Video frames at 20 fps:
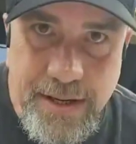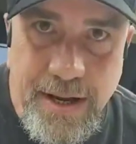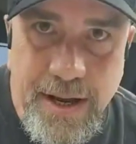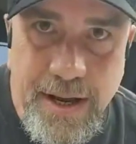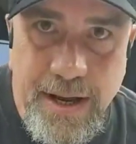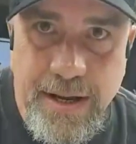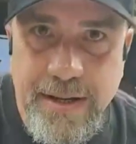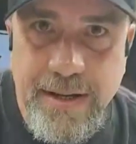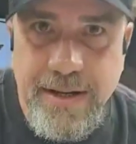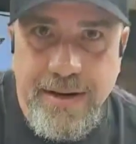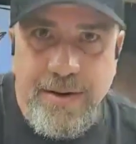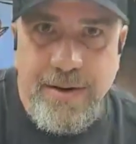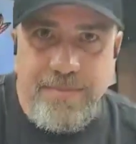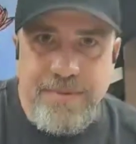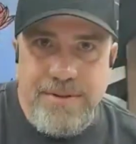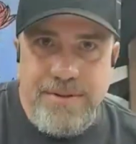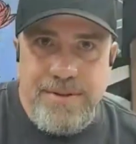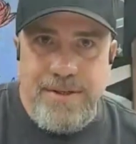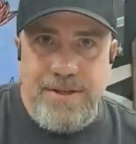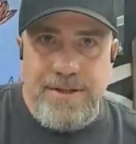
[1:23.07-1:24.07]
that.
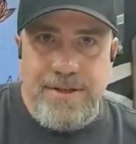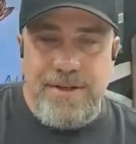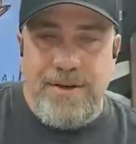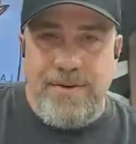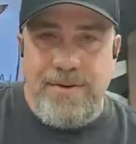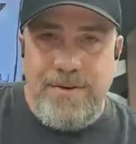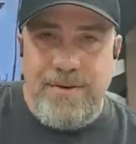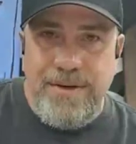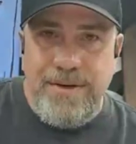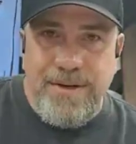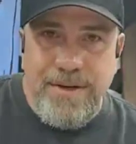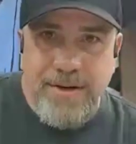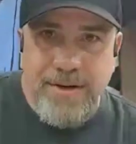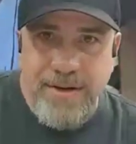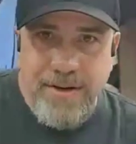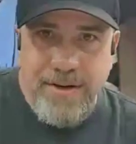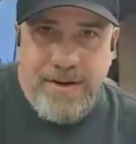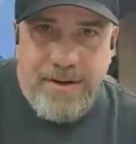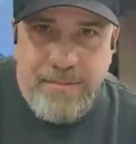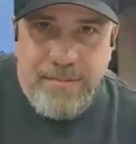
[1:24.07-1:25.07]
Help us get going
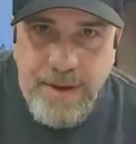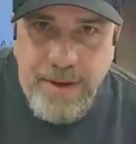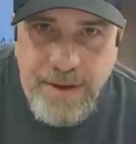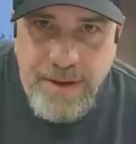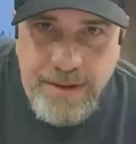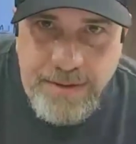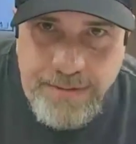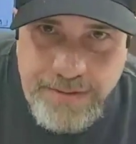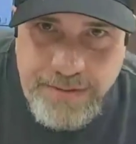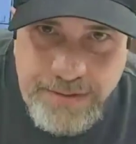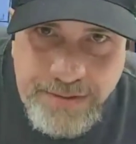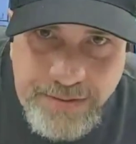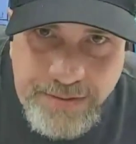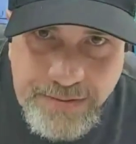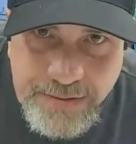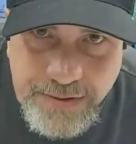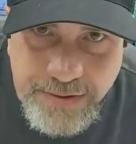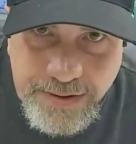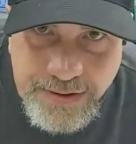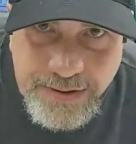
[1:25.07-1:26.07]
here. Let everybody know what's
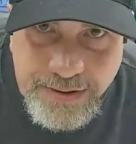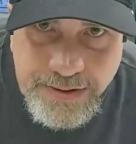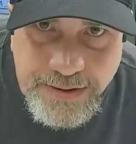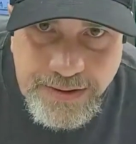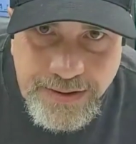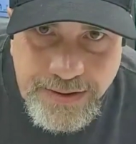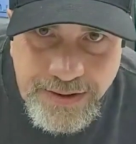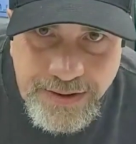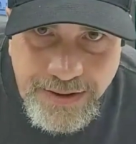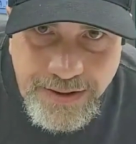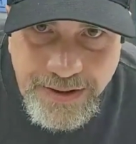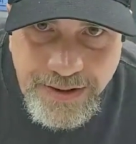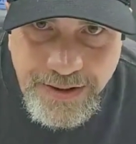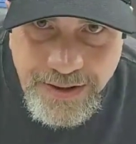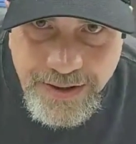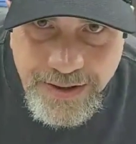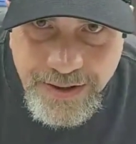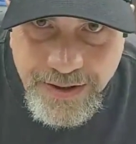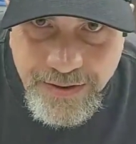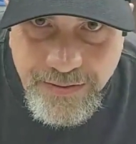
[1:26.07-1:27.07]
going on.
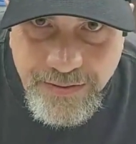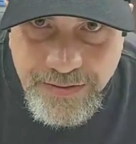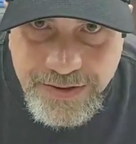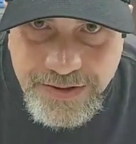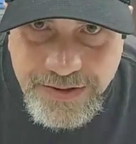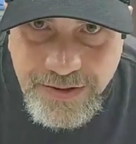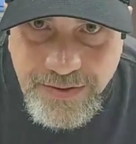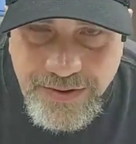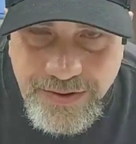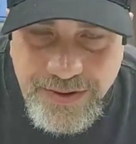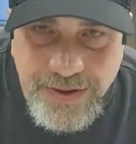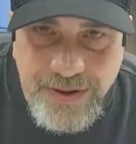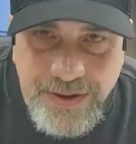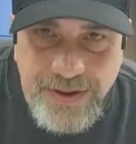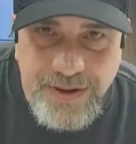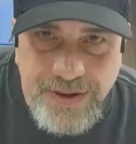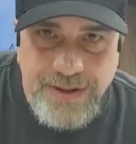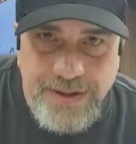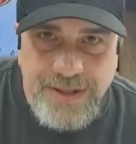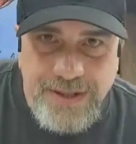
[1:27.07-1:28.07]
What's going
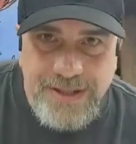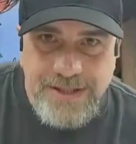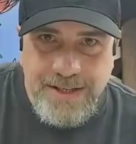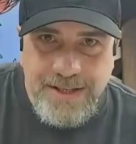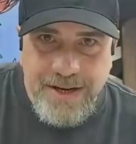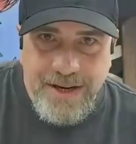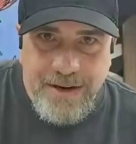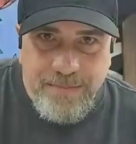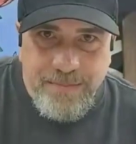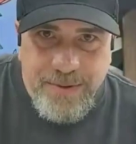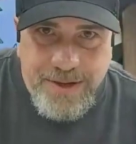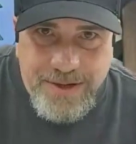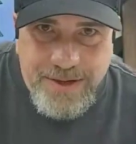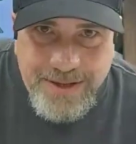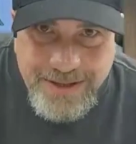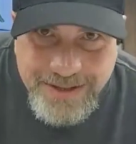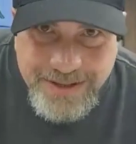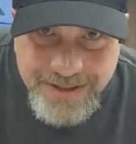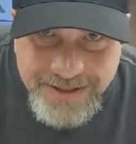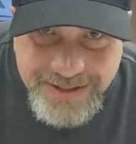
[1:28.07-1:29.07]
on, Dizzy
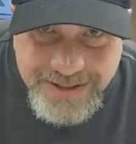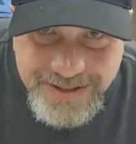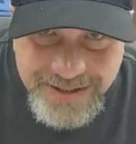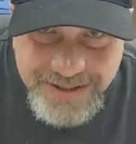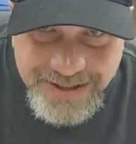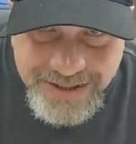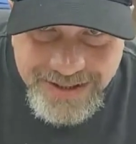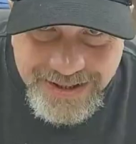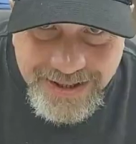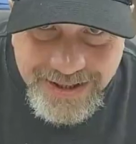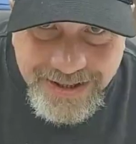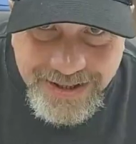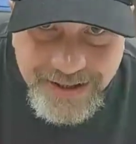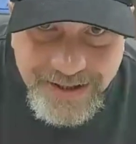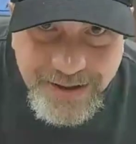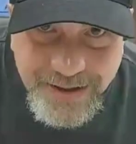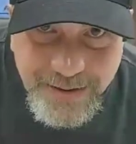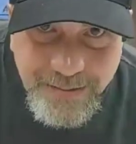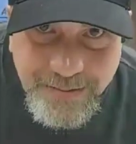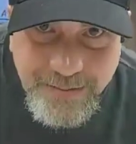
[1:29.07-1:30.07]
Hippie? Good to see
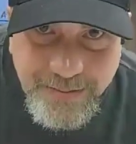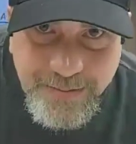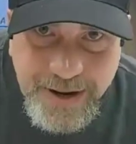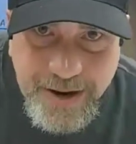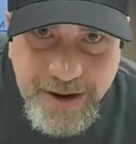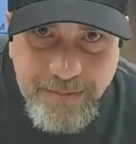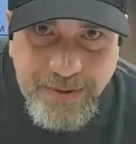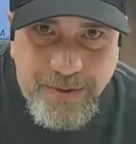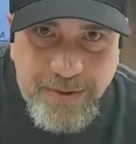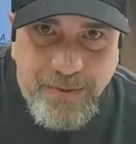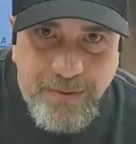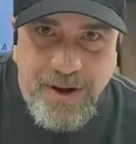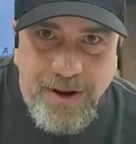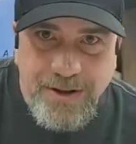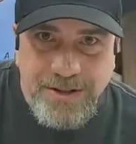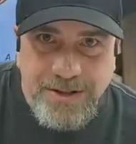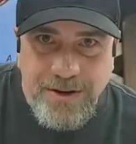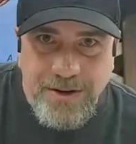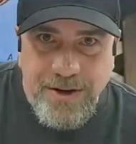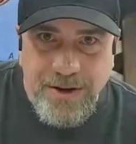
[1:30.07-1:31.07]
you. Pamela
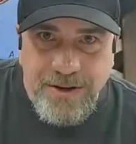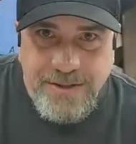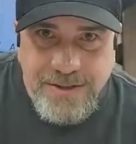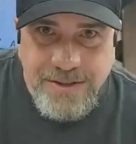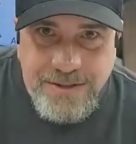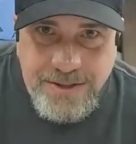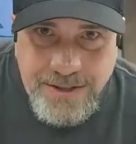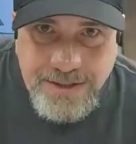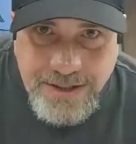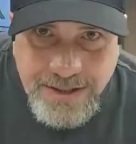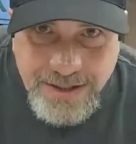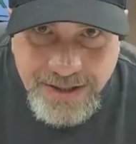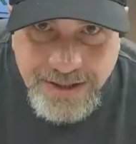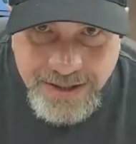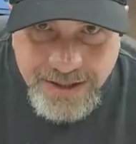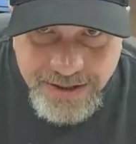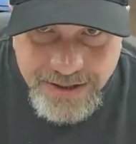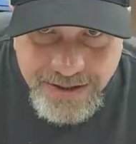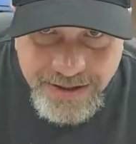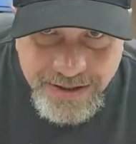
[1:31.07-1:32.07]
Walsh Arts is in
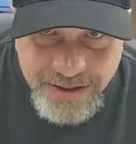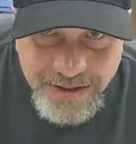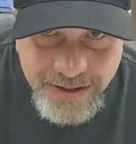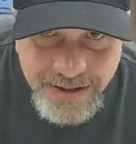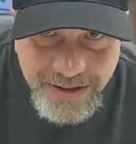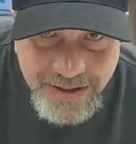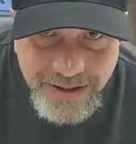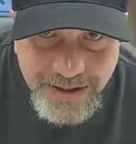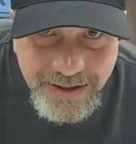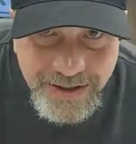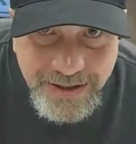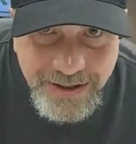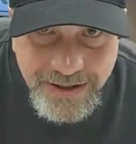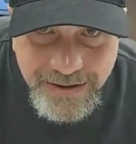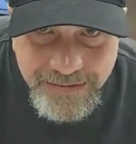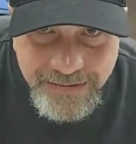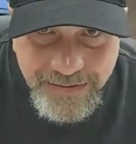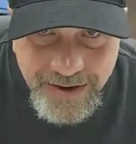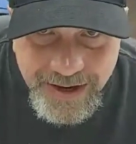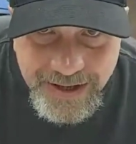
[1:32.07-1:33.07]
here.
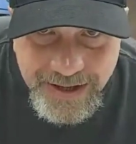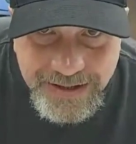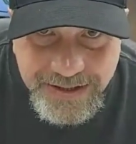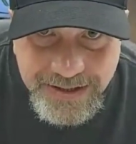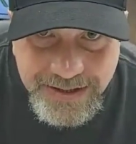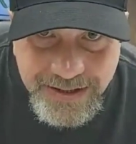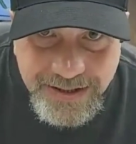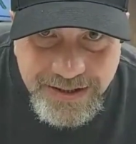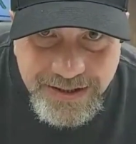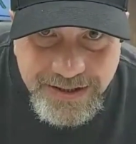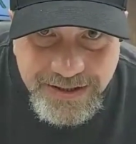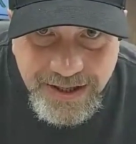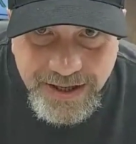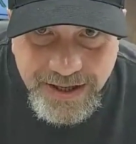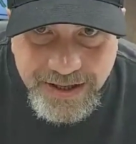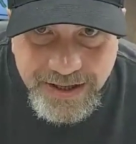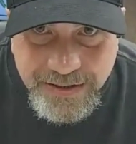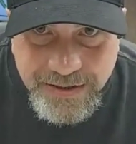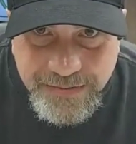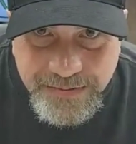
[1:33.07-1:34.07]
Francis,
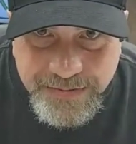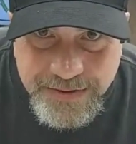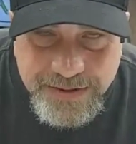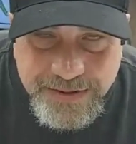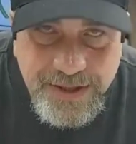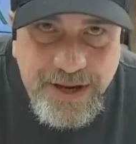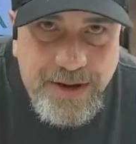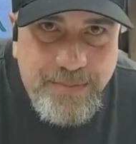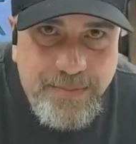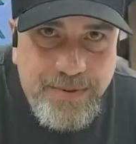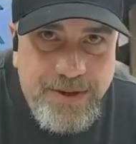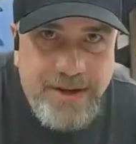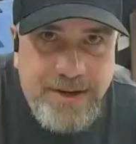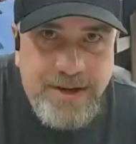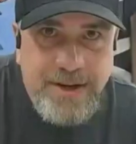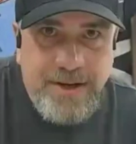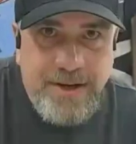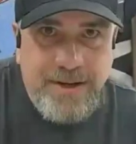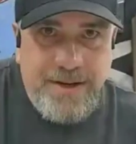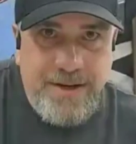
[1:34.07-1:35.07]
thank you for stopping
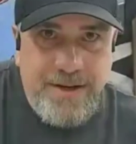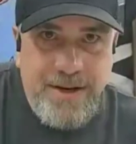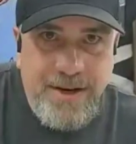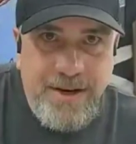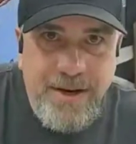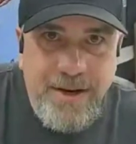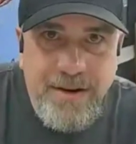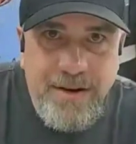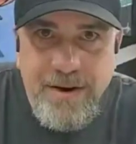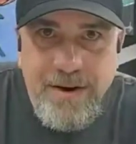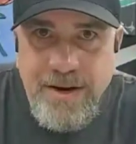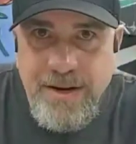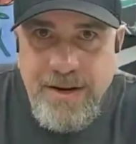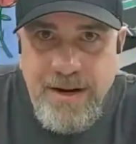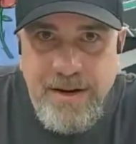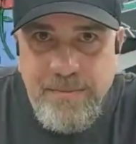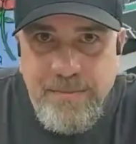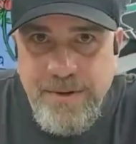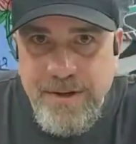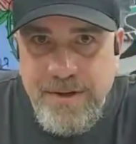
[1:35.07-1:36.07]
in. Right
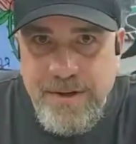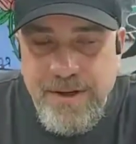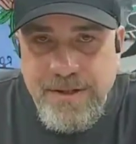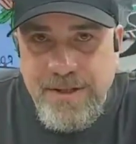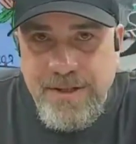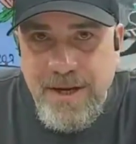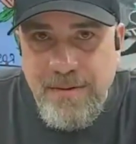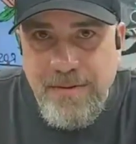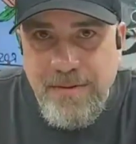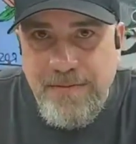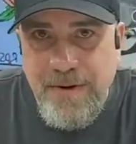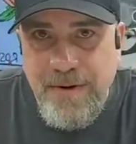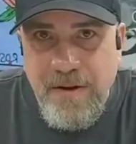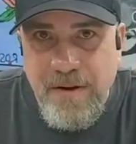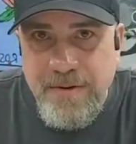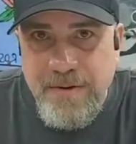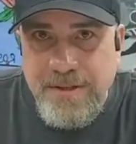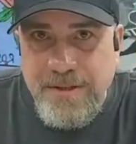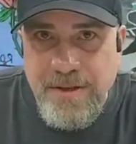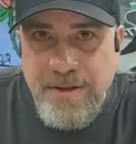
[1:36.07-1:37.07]
now would be a good time to
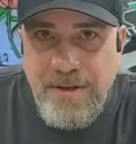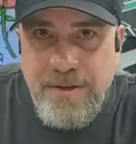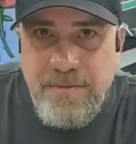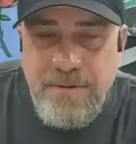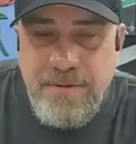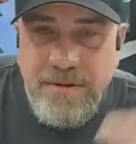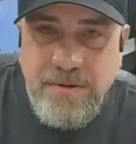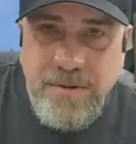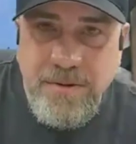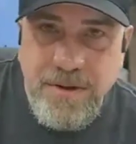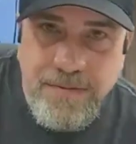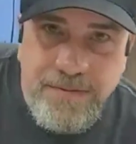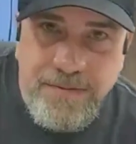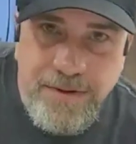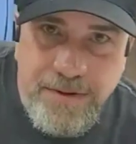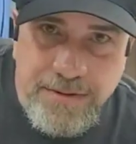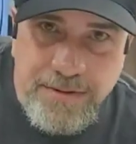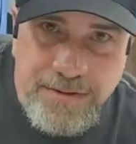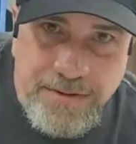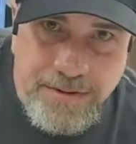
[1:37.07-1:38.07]
follow each other real quick,
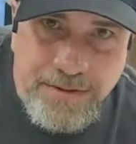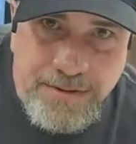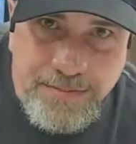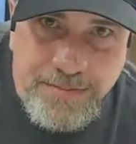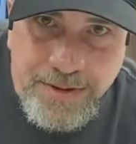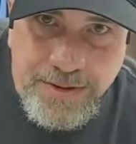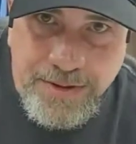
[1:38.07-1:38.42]
folks. There's some pretty